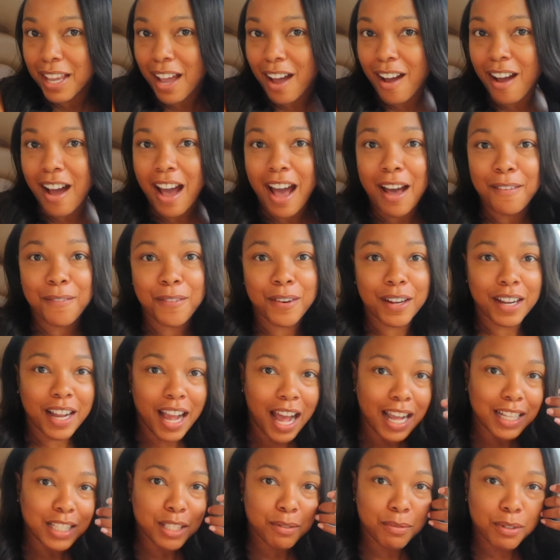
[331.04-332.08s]
y'all, I
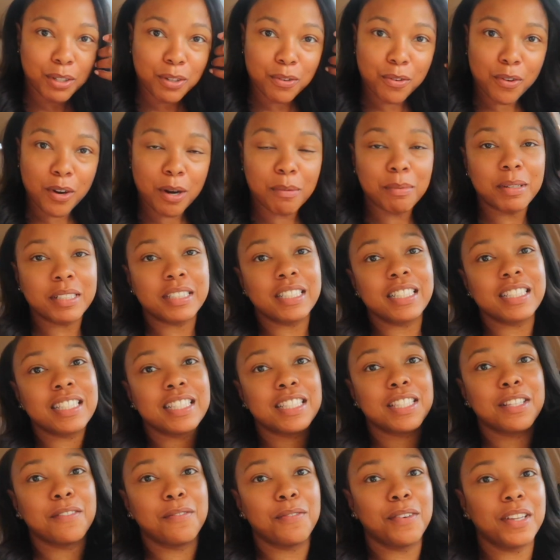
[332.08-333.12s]
forgot to record, but this
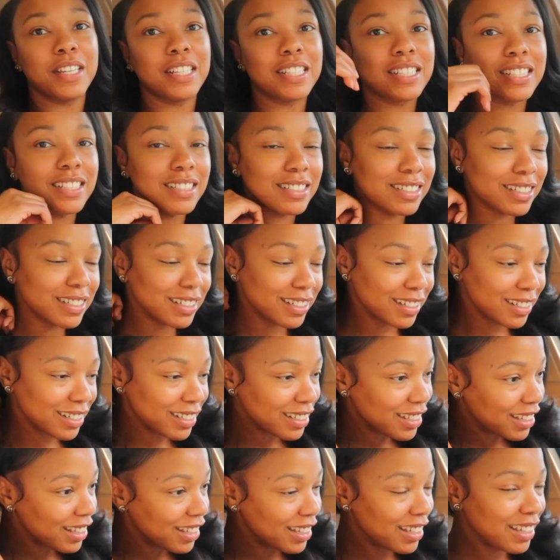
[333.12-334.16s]
is the finished look.
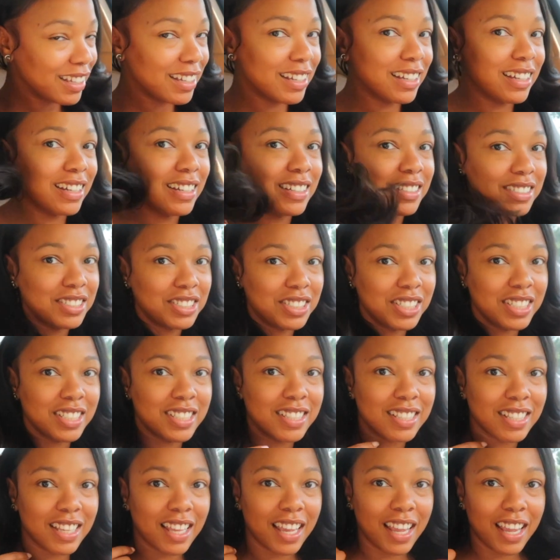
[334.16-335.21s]
She
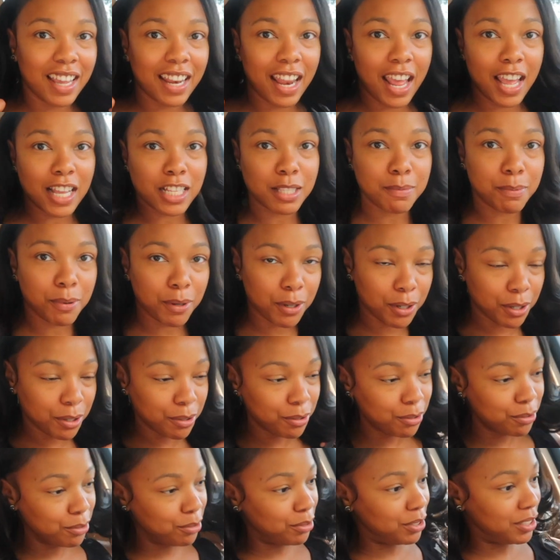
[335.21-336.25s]
slayed as per
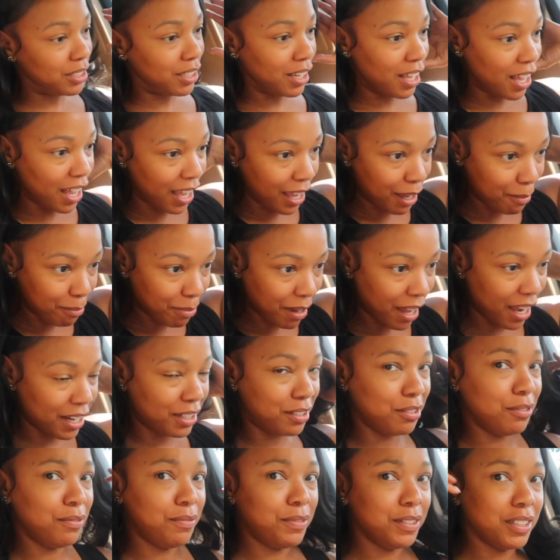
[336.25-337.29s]
usual. Like, I
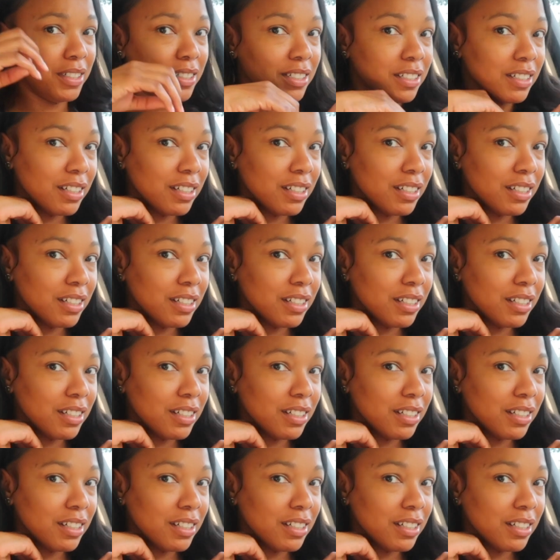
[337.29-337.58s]
do feel